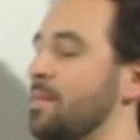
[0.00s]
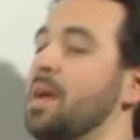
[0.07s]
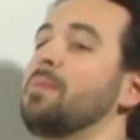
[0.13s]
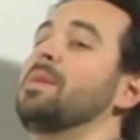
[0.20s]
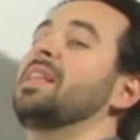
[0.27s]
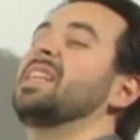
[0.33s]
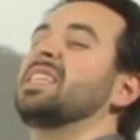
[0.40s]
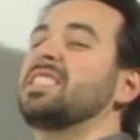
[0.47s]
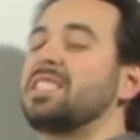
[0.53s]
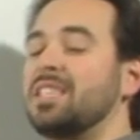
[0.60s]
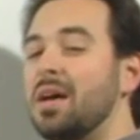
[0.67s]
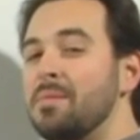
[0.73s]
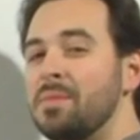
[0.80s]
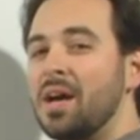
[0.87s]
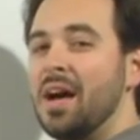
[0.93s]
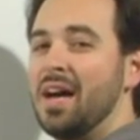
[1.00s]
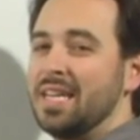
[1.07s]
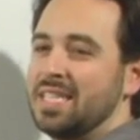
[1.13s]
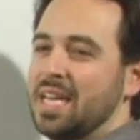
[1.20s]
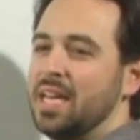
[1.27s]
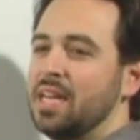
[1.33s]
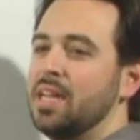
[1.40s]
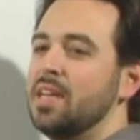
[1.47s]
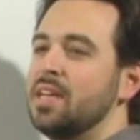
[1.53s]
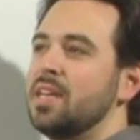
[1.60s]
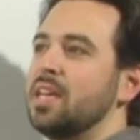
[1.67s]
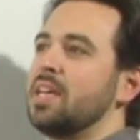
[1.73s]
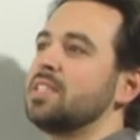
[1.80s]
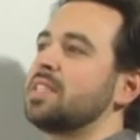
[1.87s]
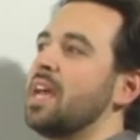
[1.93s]
it might mean that some content
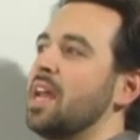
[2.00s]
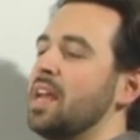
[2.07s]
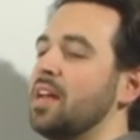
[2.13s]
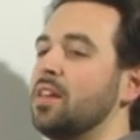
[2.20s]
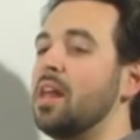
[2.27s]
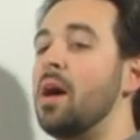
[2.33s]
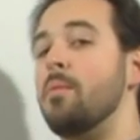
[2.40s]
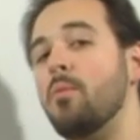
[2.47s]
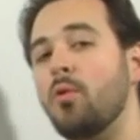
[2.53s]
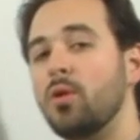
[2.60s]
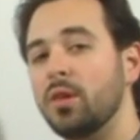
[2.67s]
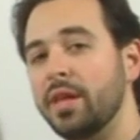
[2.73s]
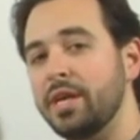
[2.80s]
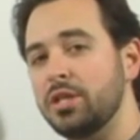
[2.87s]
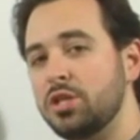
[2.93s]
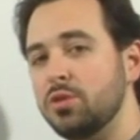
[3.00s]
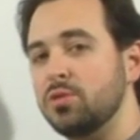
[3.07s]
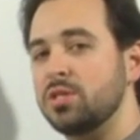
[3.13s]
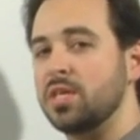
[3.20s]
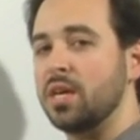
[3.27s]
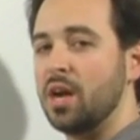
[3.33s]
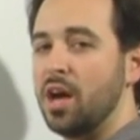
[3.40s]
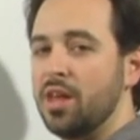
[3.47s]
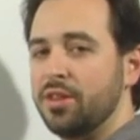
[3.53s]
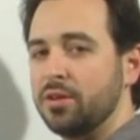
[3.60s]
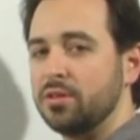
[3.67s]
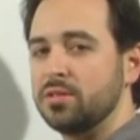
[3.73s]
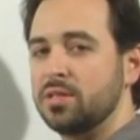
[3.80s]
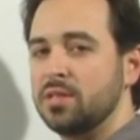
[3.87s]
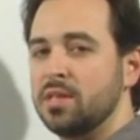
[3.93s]
is getting a lot more link juice than
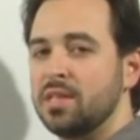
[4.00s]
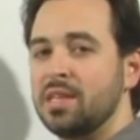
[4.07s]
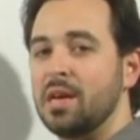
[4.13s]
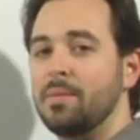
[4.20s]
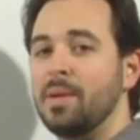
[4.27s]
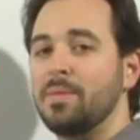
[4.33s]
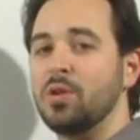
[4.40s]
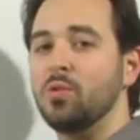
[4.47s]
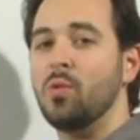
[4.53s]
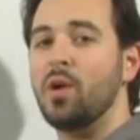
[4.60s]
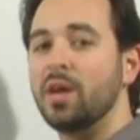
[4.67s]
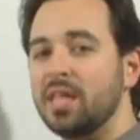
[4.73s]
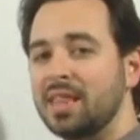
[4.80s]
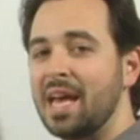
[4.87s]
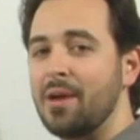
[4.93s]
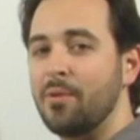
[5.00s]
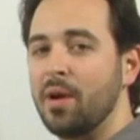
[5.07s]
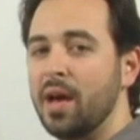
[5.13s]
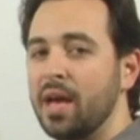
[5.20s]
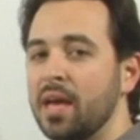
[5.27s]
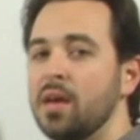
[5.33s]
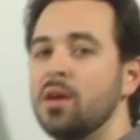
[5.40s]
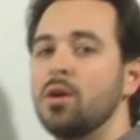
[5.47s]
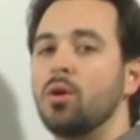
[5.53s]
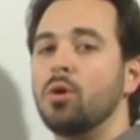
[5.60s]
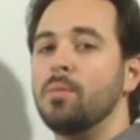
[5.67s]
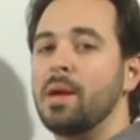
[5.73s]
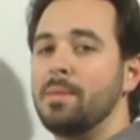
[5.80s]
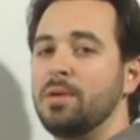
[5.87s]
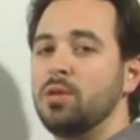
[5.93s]
others. Now maybe you want it that way,
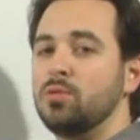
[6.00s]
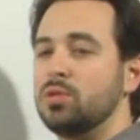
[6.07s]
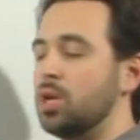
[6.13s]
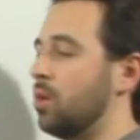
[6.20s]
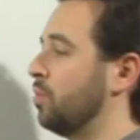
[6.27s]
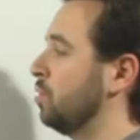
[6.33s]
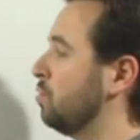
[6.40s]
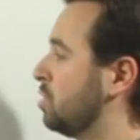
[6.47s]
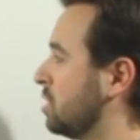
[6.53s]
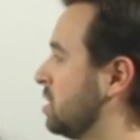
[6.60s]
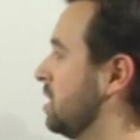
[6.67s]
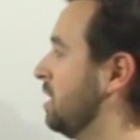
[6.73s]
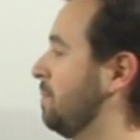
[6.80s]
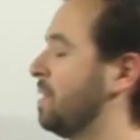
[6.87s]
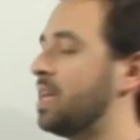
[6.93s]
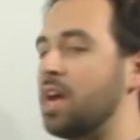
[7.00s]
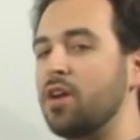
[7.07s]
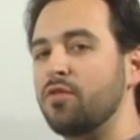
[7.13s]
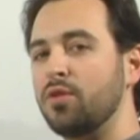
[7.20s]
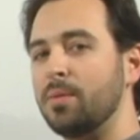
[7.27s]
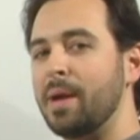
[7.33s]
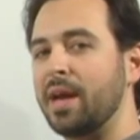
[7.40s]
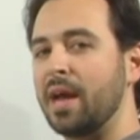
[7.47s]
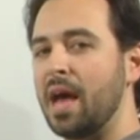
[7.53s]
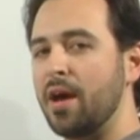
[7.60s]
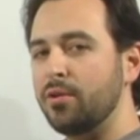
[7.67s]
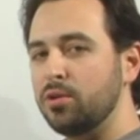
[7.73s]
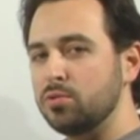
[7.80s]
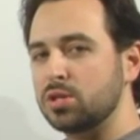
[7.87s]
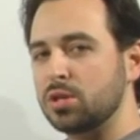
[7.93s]
or maybe you don't. You just need to be careful about
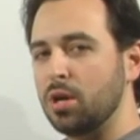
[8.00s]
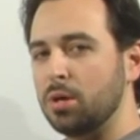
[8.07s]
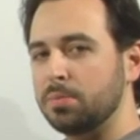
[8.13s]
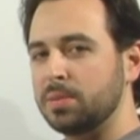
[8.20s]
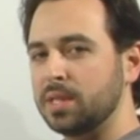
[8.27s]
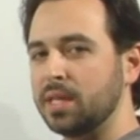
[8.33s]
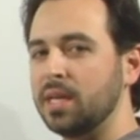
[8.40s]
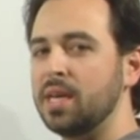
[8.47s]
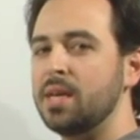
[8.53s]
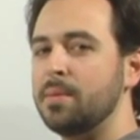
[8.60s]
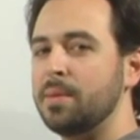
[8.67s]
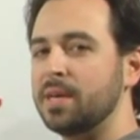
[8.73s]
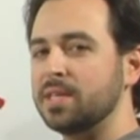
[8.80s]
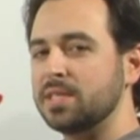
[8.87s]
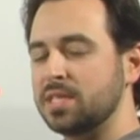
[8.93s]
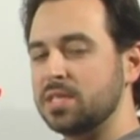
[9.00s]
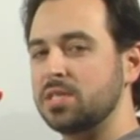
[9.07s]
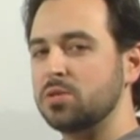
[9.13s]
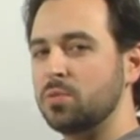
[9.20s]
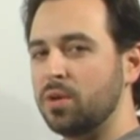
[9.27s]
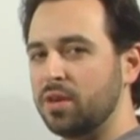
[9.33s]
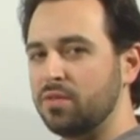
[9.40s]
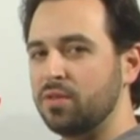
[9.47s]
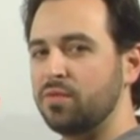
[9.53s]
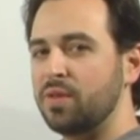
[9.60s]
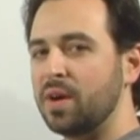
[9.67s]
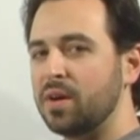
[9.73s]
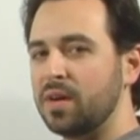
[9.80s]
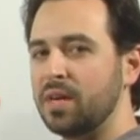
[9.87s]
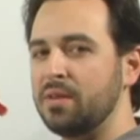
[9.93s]
how you sculpt it, because this is one of the
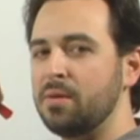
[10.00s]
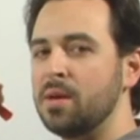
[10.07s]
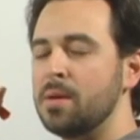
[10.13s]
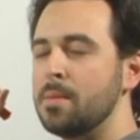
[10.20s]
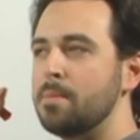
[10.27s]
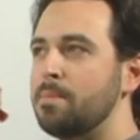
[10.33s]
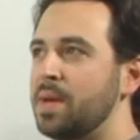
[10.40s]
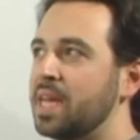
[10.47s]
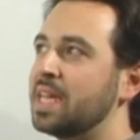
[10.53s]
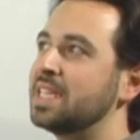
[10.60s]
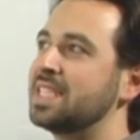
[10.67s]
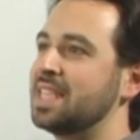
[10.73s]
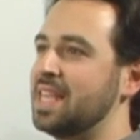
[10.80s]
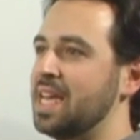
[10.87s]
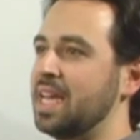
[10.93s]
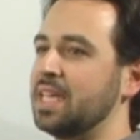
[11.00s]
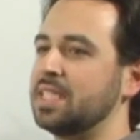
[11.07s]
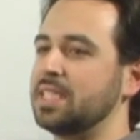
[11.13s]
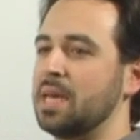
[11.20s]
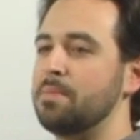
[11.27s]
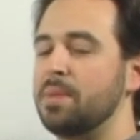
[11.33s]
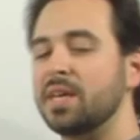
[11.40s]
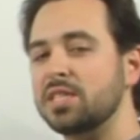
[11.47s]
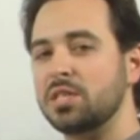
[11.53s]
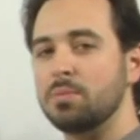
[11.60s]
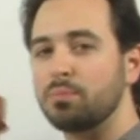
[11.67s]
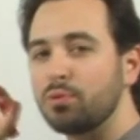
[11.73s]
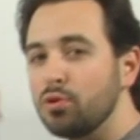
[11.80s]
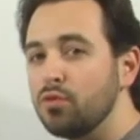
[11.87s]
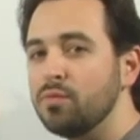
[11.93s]
very biggest things and biggest
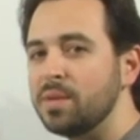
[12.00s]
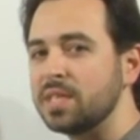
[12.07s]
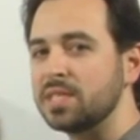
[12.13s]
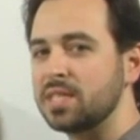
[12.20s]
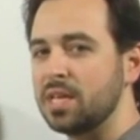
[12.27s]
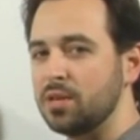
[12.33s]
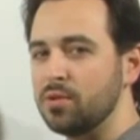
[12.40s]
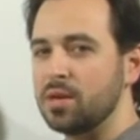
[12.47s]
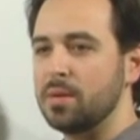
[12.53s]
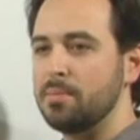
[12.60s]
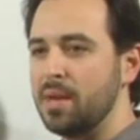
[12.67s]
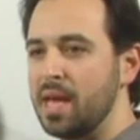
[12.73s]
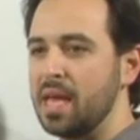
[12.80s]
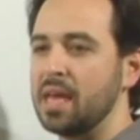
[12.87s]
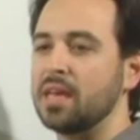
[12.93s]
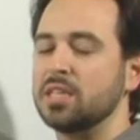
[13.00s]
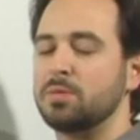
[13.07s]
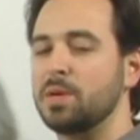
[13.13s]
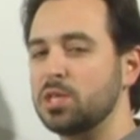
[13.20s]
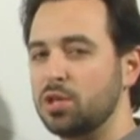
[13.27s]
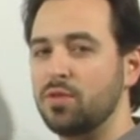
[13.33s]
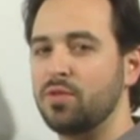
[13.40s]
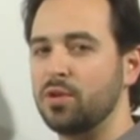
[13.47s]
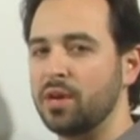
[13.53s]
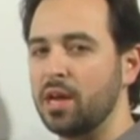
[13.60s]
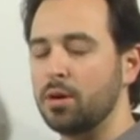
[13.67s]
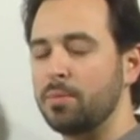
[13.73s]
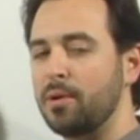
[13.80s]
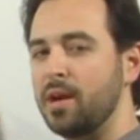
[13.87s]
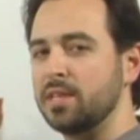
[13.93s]
improvements that you can make, especially if you're an
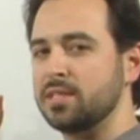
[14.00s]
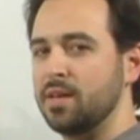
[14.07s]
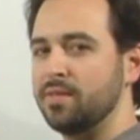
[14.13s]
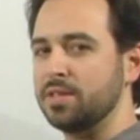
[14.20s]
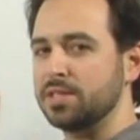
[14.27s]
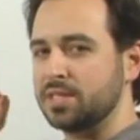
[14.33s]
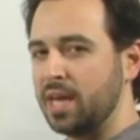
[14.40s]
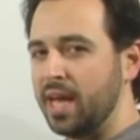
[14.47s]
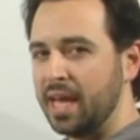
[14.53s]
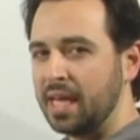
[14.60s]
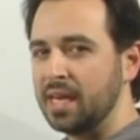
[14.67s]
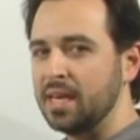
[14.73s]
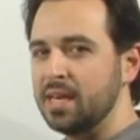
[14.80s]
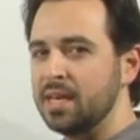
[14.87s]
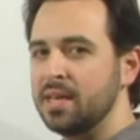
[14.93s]
enterprise level site,